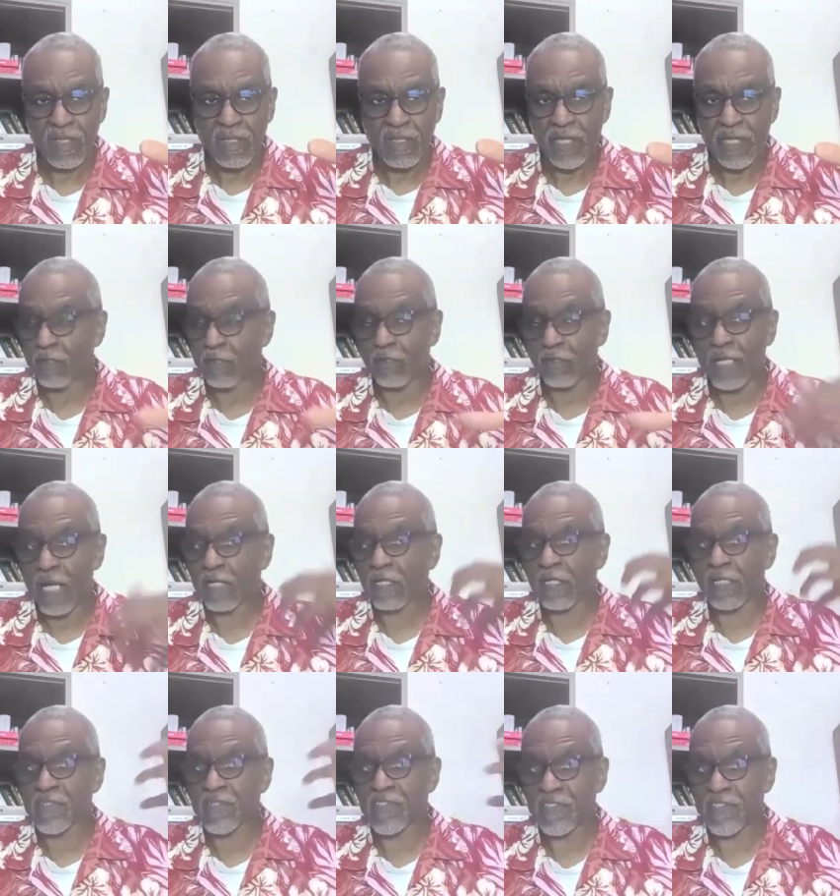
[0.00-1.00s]
They do not
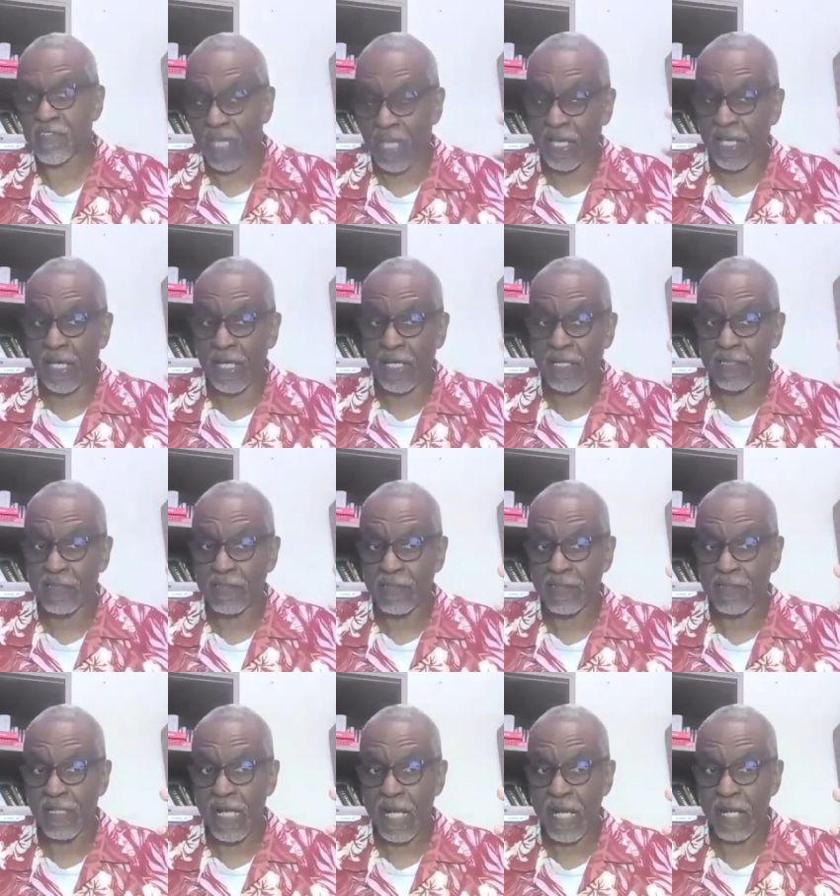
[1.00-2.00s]
understand
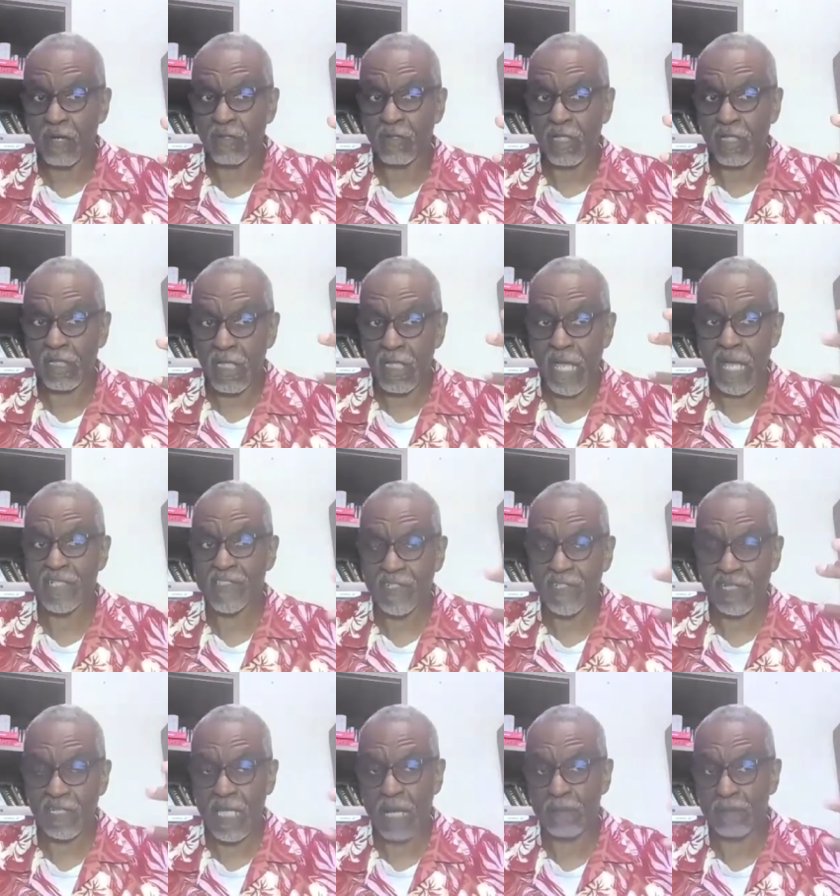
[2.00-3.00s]
how class
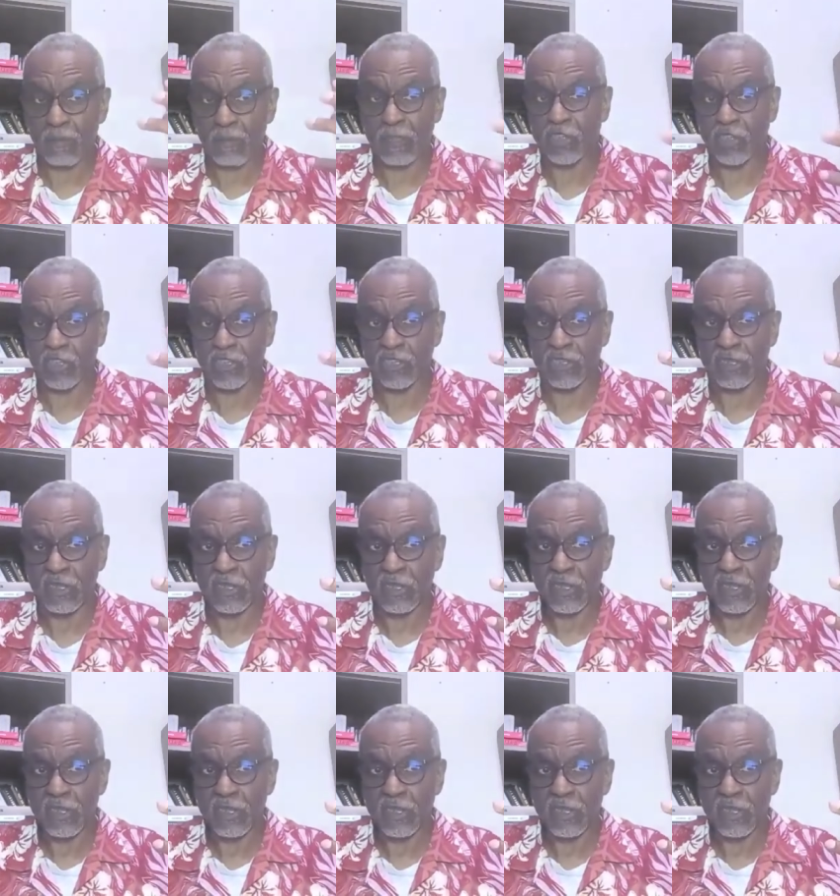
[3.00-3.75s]
collaboration